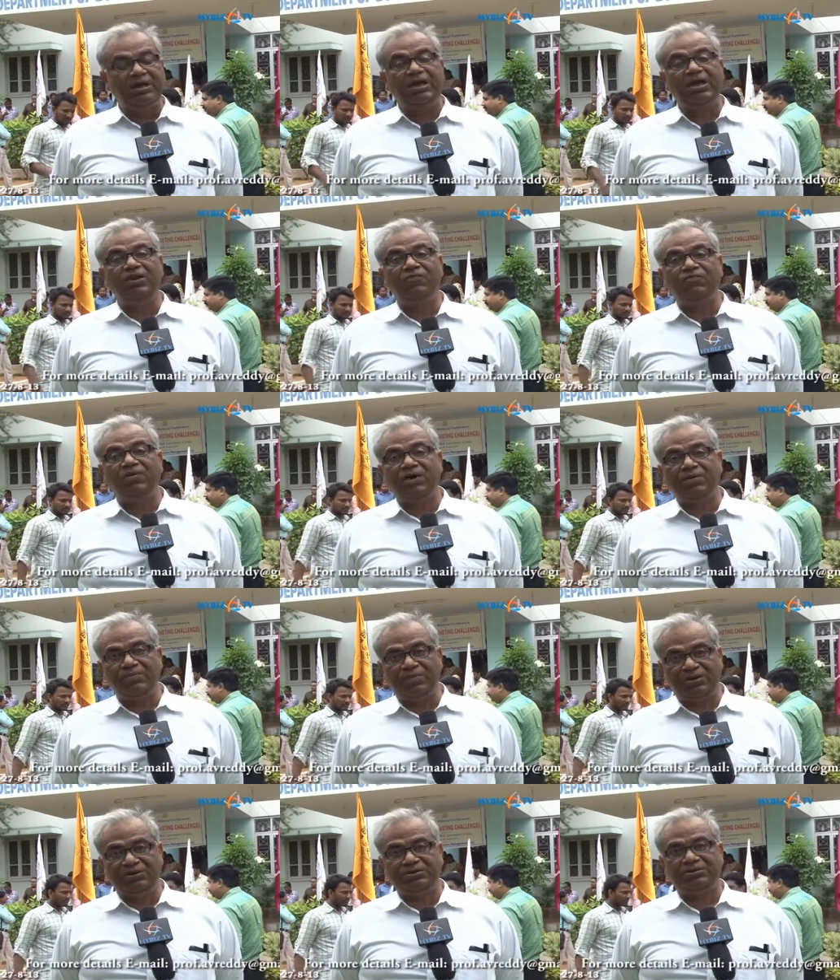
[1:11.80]

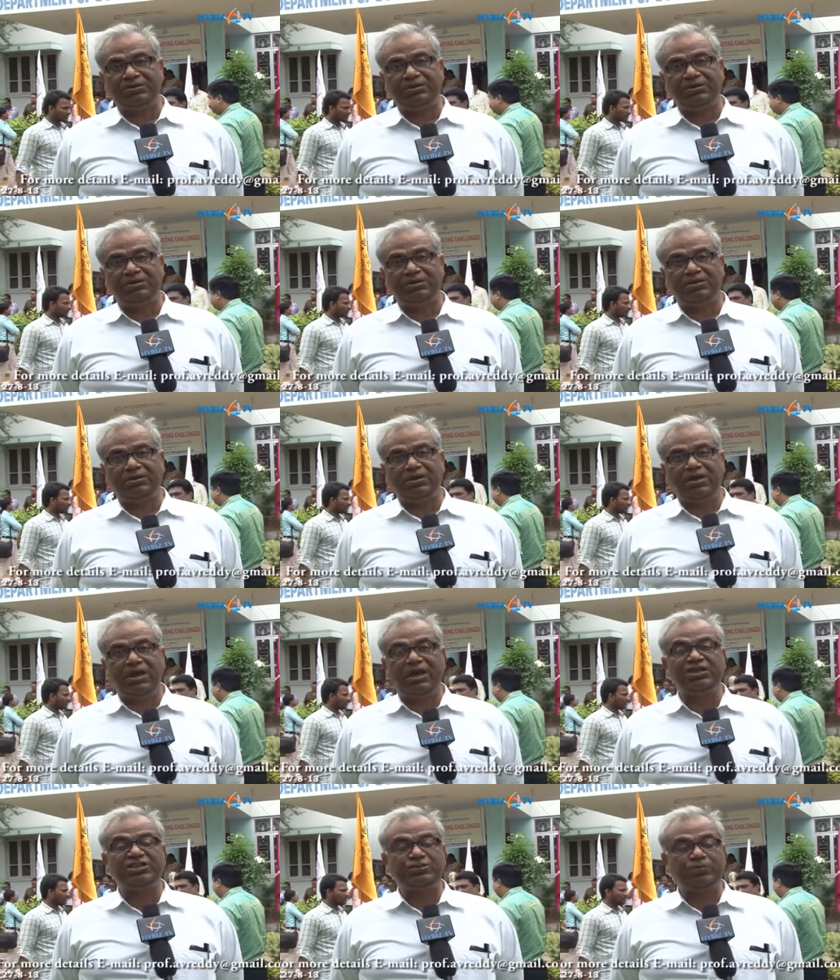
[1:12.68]
information,
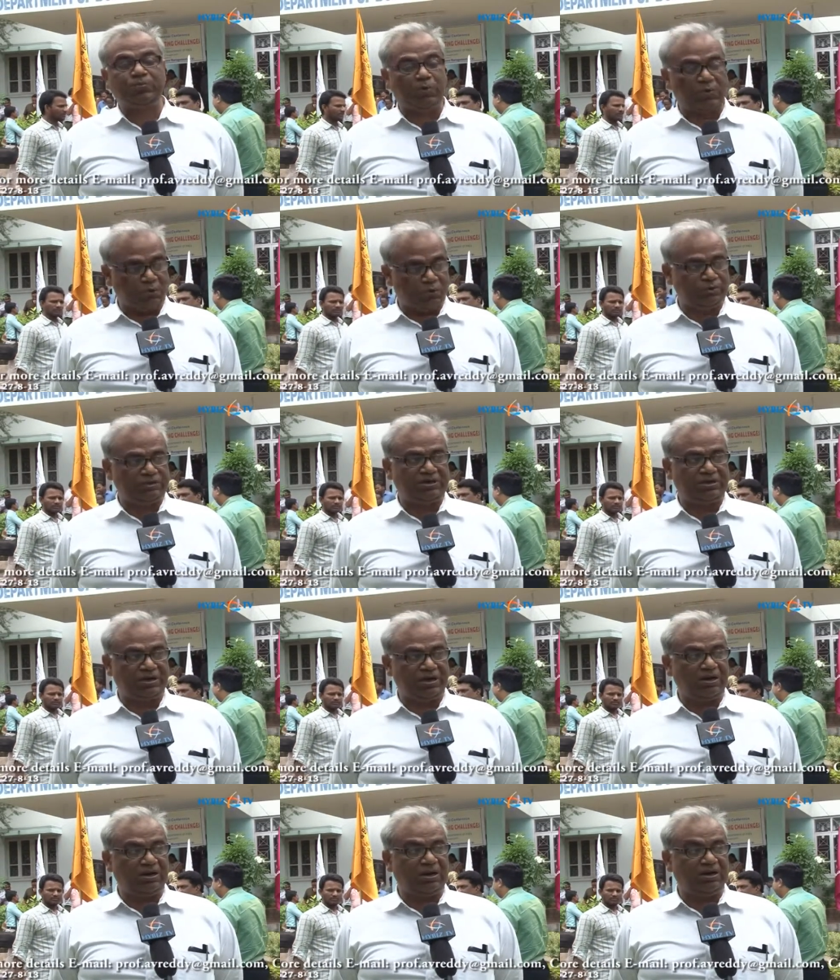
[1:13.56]

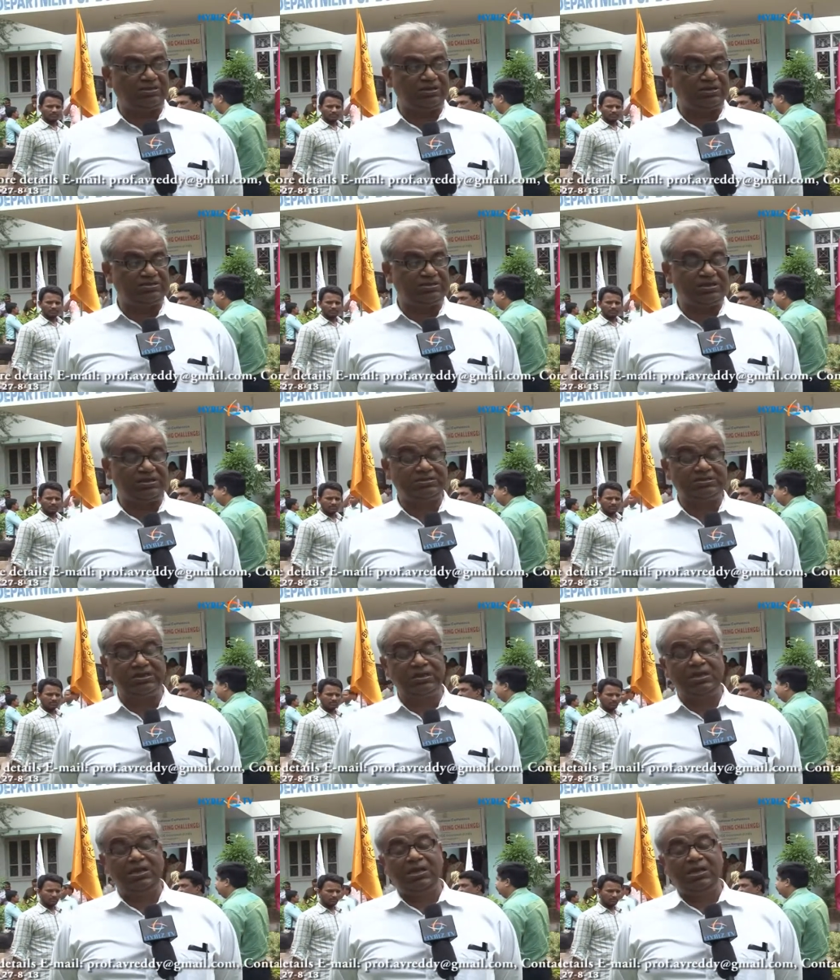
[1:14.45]
explosion and all these things.